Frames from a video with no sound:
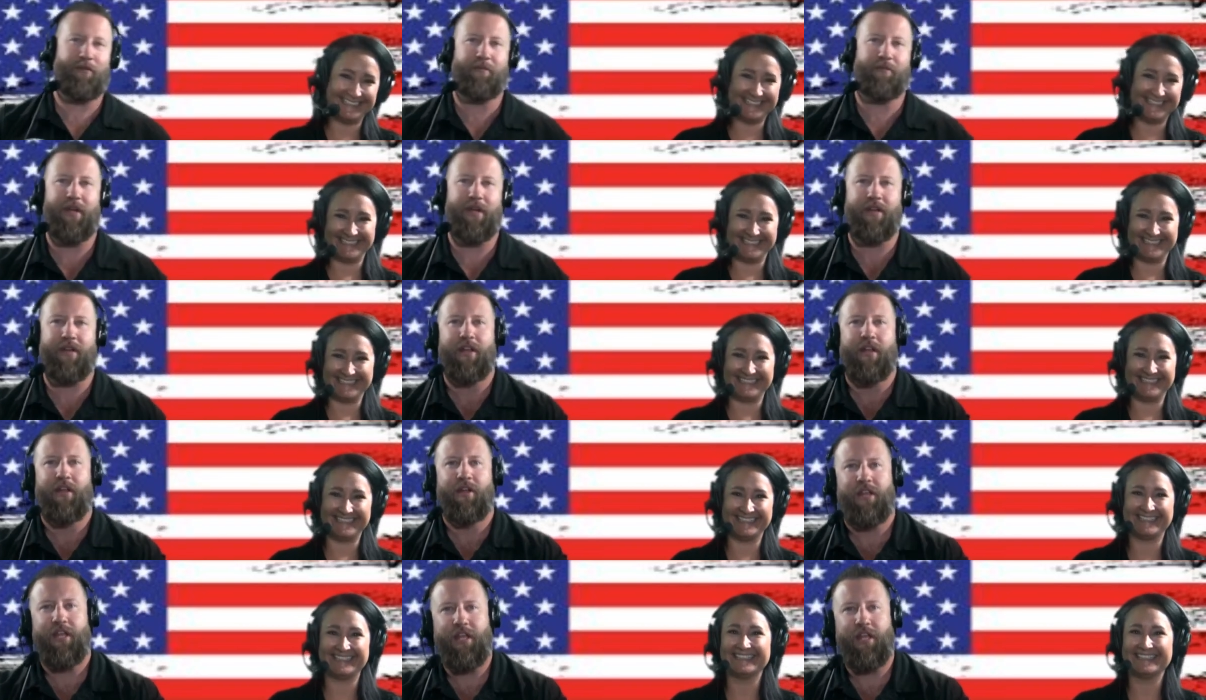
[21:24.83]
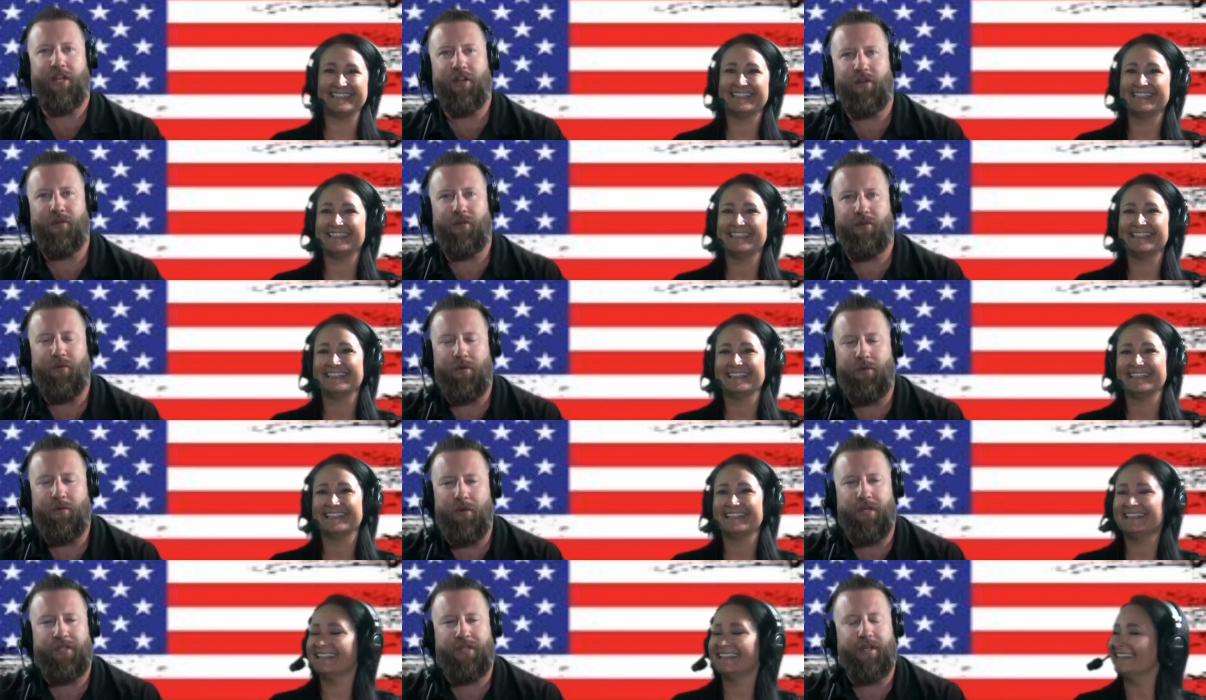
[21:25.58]
Speaker 1: but, you know, we
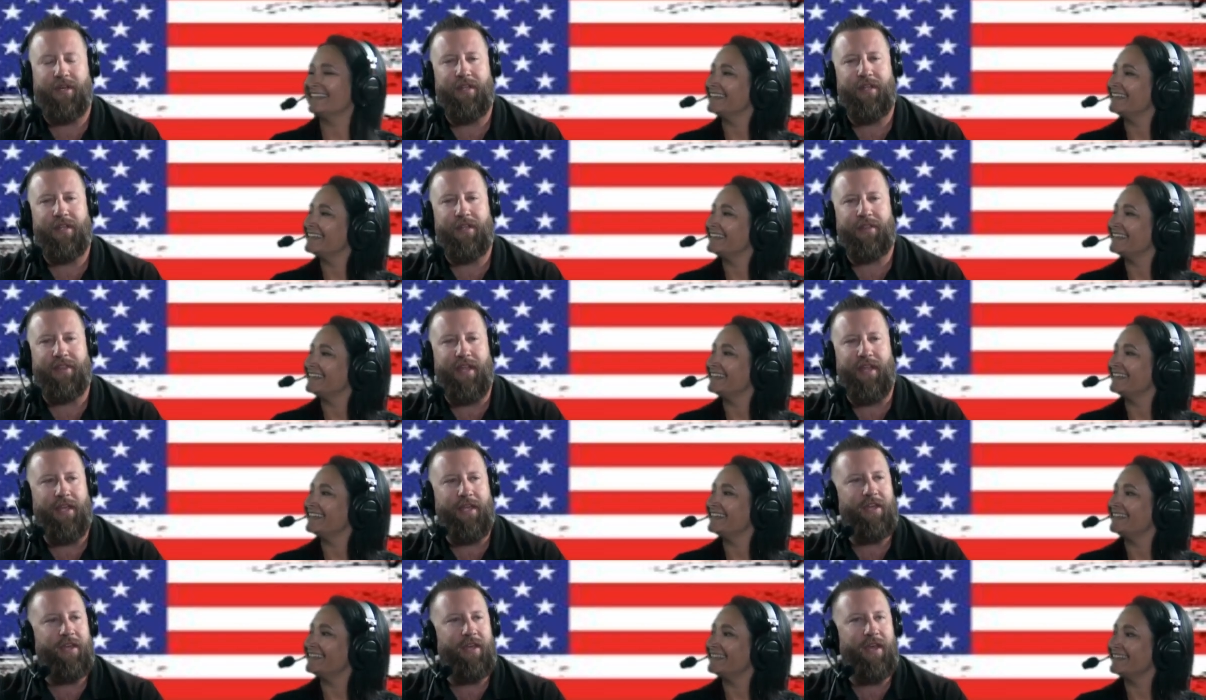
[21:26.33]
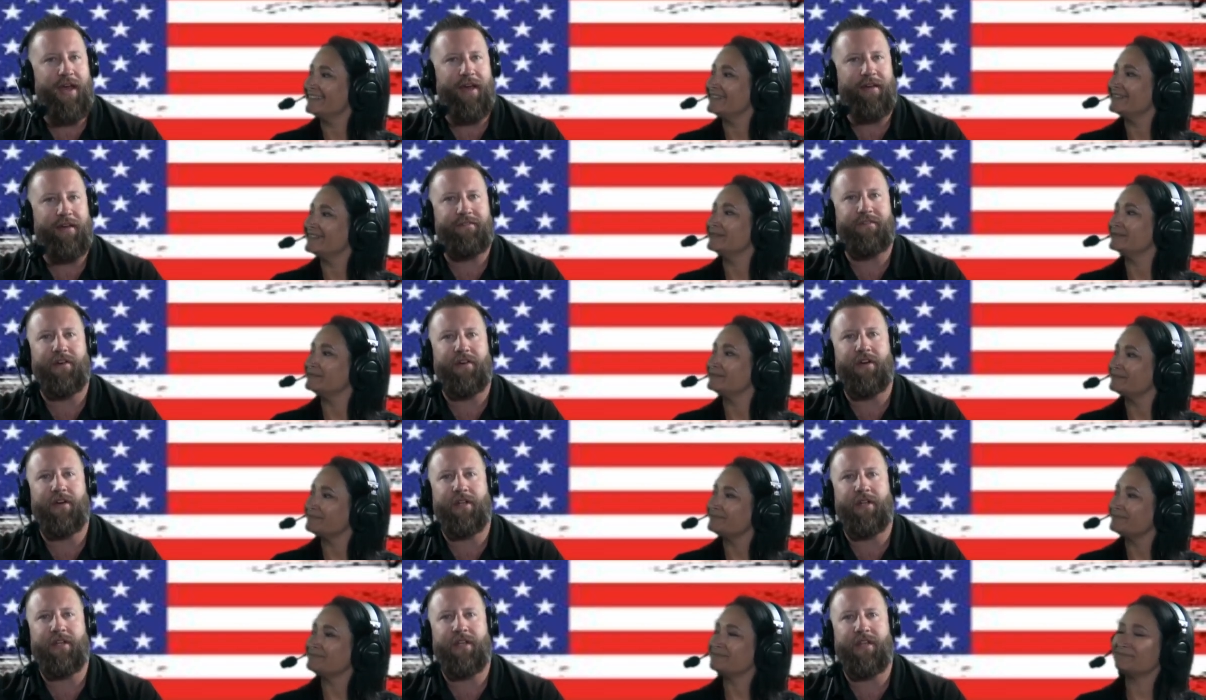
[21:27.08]
want to tell you thank you, have
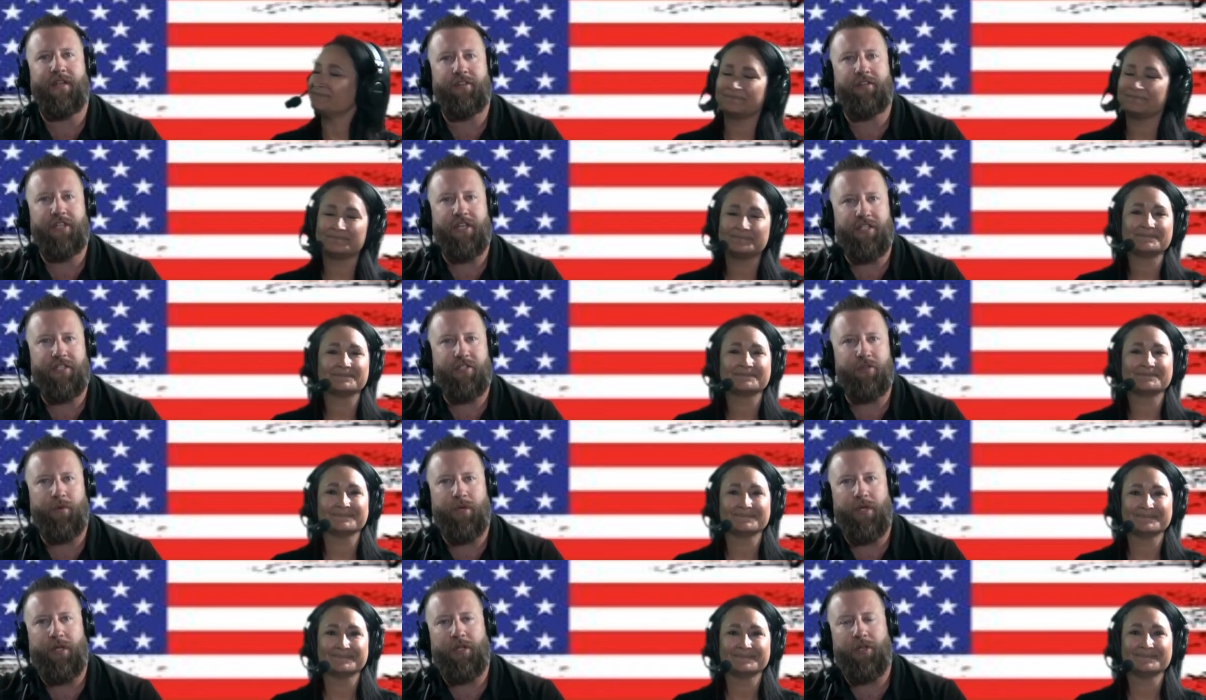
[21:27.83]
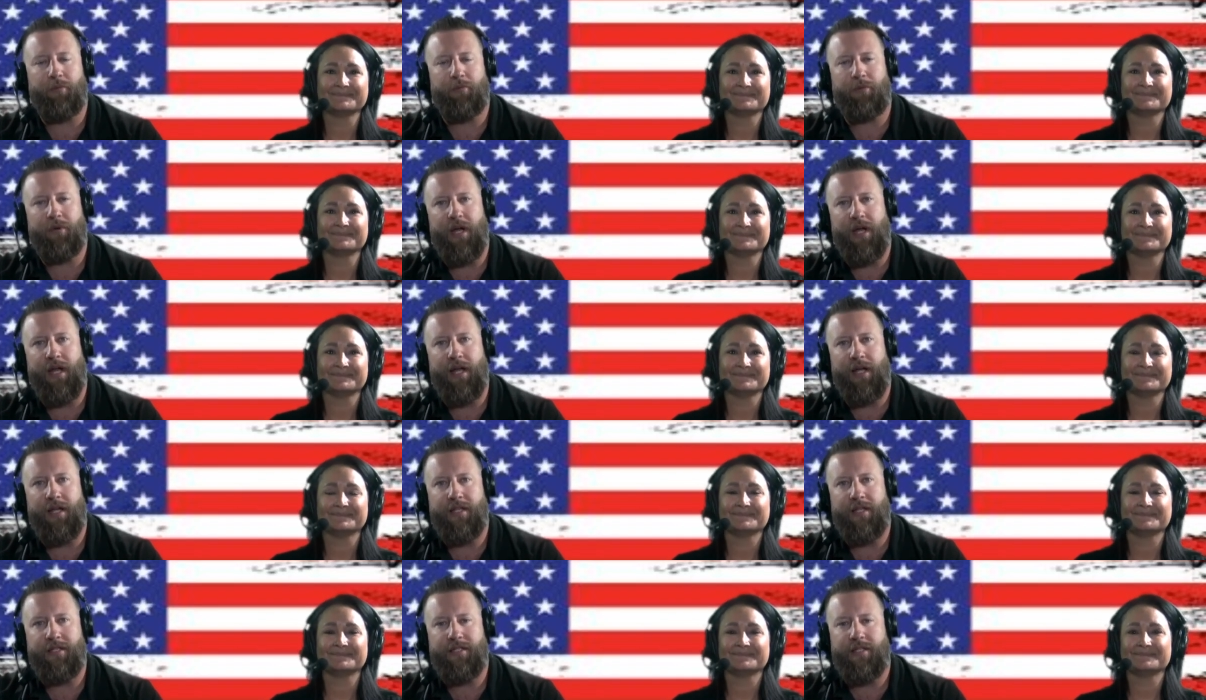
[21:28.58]
fun, give you a chance to win a little
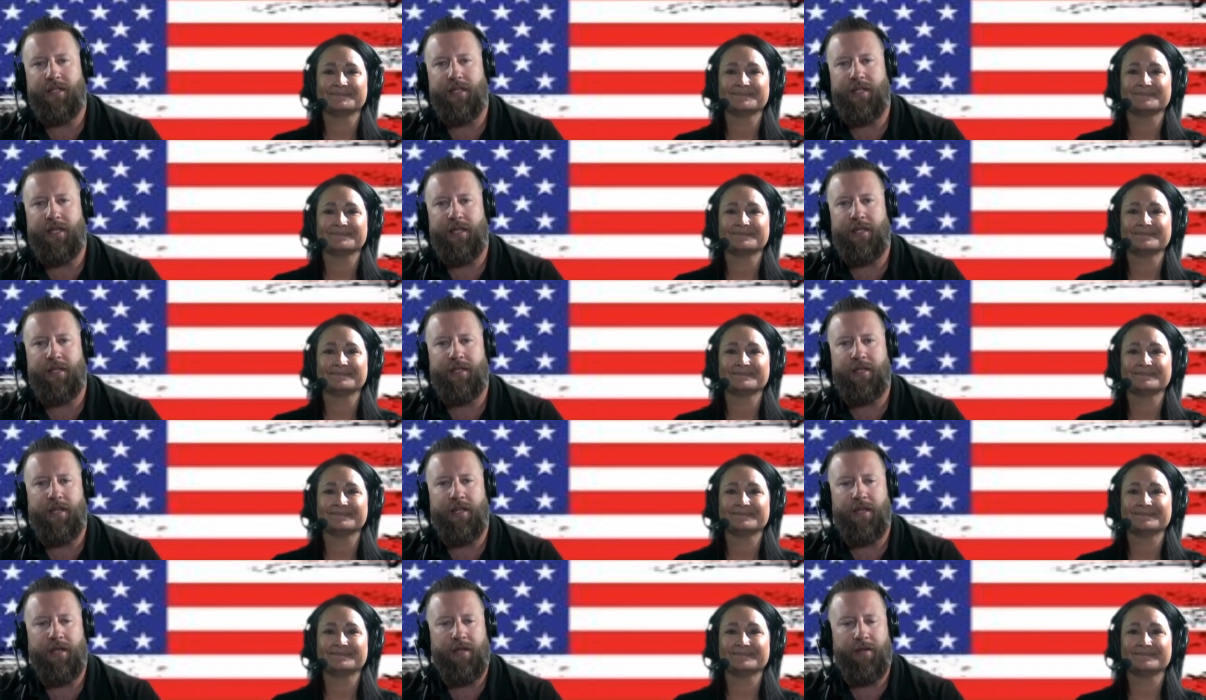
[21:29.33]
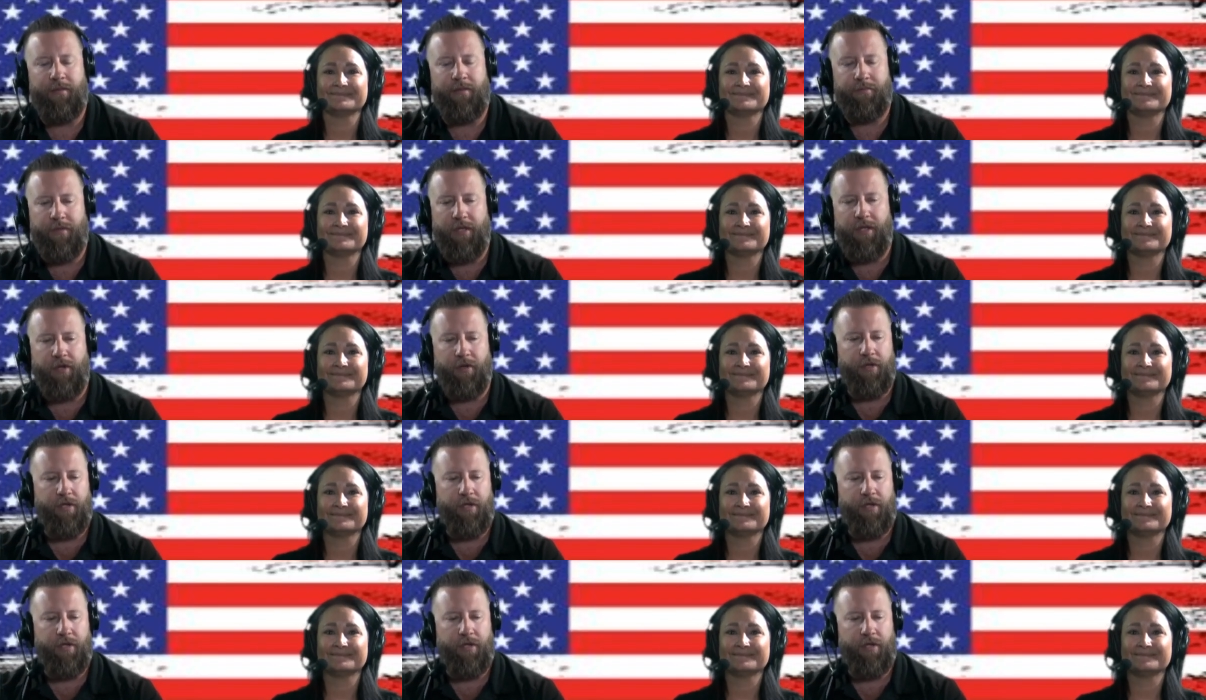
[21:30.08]
prize, and, um, you know,